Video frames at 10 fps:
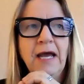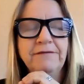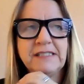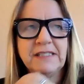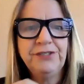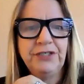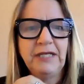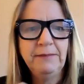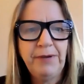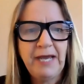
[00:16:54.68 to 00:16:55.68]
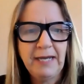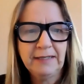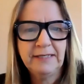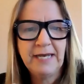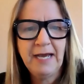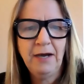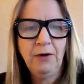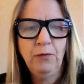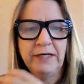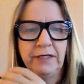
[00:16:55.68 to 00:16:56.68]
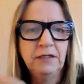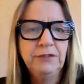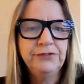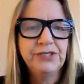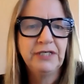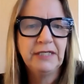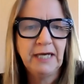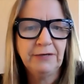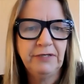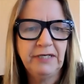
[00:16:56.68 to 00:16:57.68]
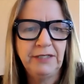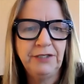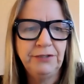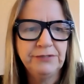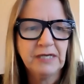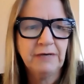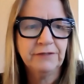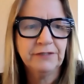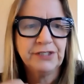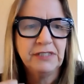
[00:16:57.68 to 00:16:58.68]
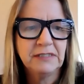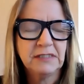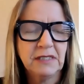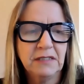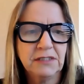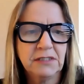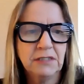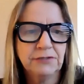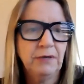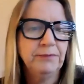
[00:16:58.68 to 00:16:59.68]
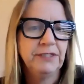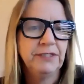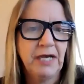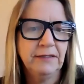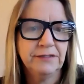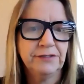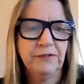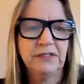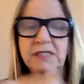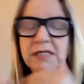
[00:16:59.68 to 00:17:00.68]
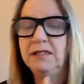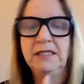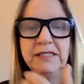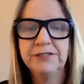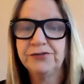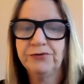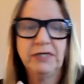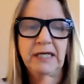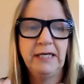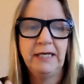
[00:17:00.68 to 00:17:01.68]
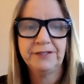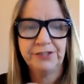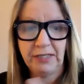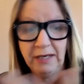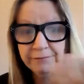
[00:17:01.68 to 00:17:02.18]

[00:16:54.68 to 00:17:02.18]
have such an impact now when inclusion and equity in news coverage is such a troubling challenge for us in the industry and actually